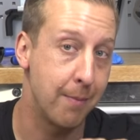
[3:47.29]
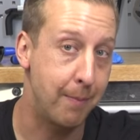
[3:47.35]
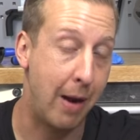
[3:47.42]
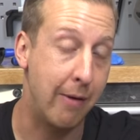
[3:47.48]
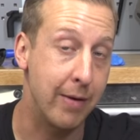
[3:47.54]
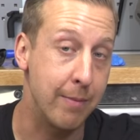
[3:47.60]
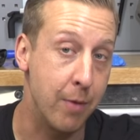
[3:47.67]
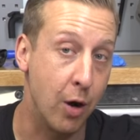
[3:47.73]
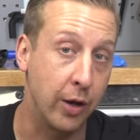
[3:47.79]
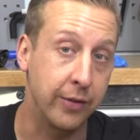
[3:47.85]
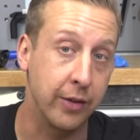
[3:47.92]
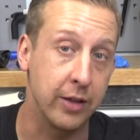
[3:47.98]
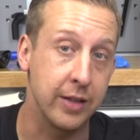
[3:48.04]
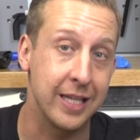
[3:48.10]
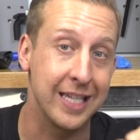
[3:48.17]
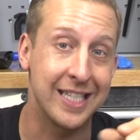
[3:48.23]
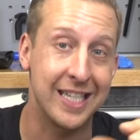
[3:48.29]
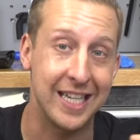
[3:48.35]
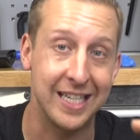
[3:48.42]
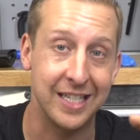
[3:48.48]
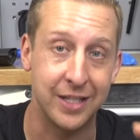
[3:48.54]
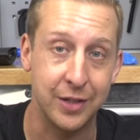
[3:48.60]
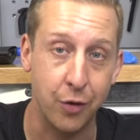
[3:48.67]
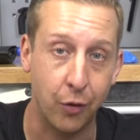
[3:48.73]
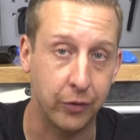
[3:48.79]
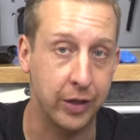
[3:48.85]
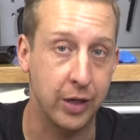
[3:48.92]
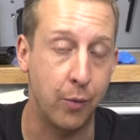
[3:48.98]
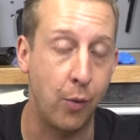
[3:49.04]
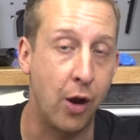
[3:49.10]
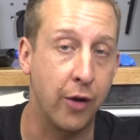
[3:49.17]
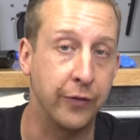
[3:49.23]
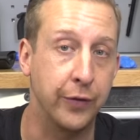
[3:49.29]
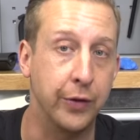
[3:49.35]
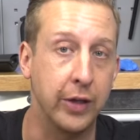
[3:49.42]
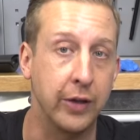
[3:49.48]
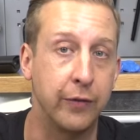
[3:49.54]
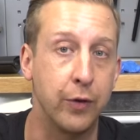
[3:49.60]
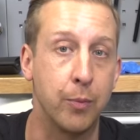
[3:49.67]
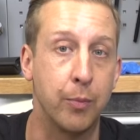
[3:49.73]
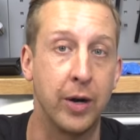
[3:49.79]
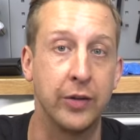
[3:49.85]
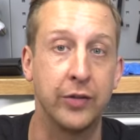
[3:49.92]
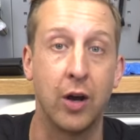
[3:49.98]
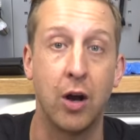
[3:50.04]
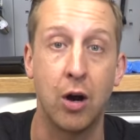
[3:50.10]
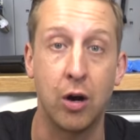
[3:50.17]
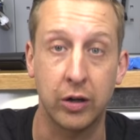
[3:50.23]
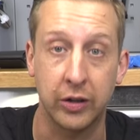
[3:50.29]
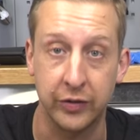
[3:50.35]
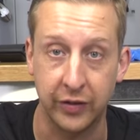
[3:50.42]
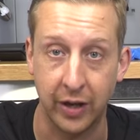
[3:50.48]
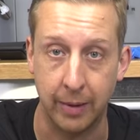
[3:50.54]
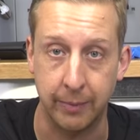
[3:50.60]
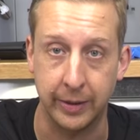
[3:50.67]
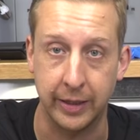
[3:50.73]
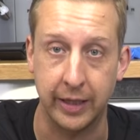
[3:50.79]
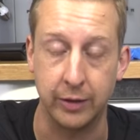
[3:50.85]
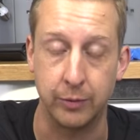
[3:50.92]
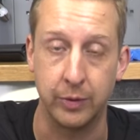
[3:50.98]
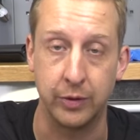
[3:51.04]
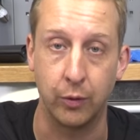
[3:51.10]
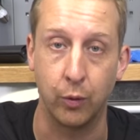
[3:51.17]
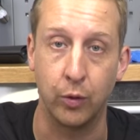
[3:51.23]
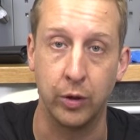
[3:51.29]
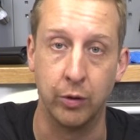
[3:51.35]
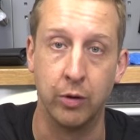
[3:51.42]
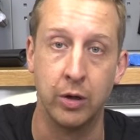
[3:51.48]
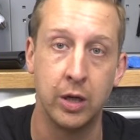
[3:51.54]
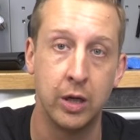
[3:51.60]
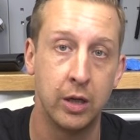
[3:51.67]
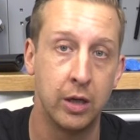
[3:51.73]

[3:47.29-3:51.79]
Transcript: Bear in mind that this is not gonna work for you if your brakes are contaminated with oil.